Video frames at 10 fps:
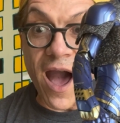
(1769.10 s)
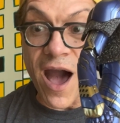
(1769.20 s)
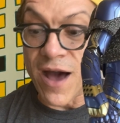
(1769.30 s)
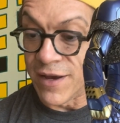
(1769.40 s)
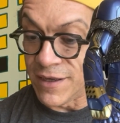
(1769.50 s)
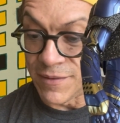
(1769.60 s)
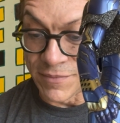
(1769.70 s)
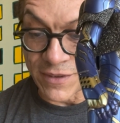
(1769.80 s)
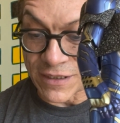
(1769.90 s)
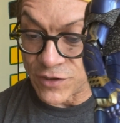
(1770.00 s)
I
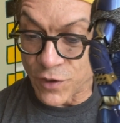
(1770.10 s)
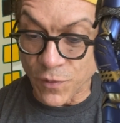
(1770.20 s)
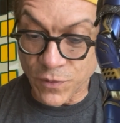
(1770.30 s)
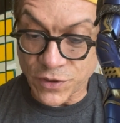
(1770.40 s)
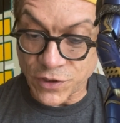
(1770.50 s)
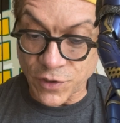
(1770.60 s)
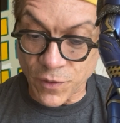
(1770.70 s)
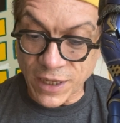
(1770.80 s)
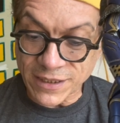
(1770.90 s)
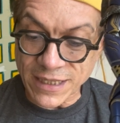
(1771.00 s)
am so
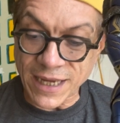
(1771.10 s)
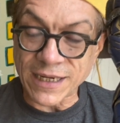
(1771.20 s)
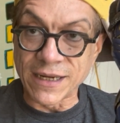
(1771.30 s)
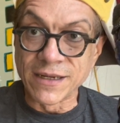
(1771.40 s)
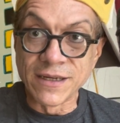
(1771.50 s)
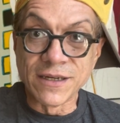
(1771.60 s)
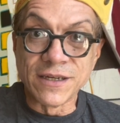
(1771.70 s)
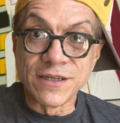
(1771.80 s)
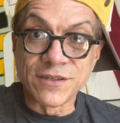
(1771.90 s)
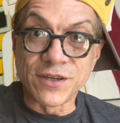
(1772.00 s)
excited.
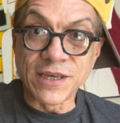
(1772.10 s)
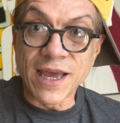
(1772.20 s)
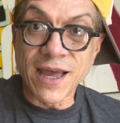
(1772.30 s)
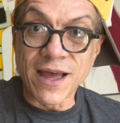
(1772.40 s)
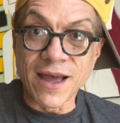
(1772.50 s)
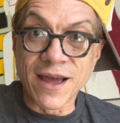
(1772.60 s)
So yeah,